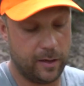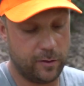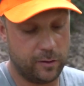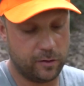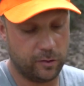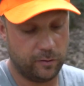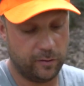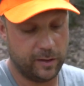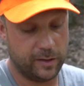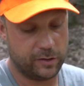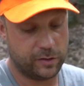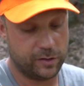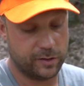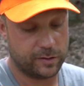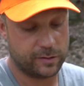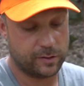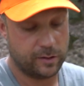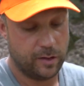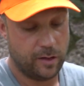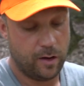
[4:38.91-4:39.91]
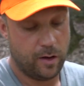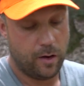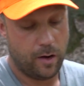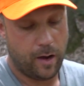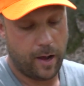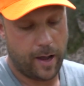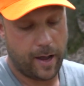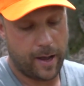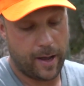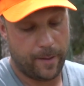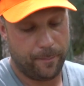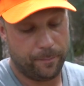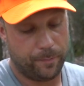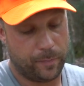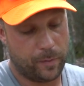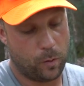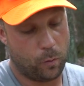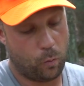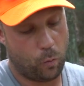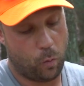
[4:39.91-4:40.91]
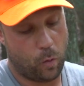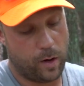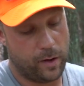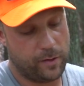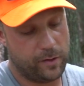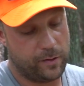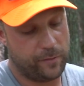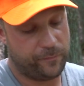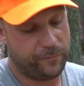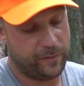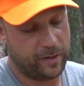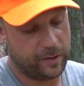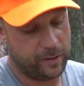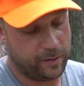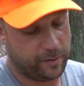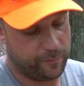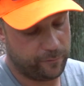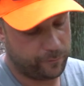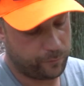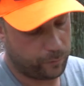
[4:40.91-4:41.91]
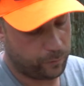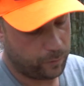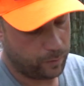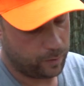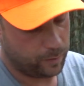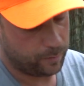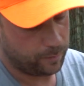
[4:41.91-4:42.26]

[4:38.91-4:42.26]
and delicious. One of the definitive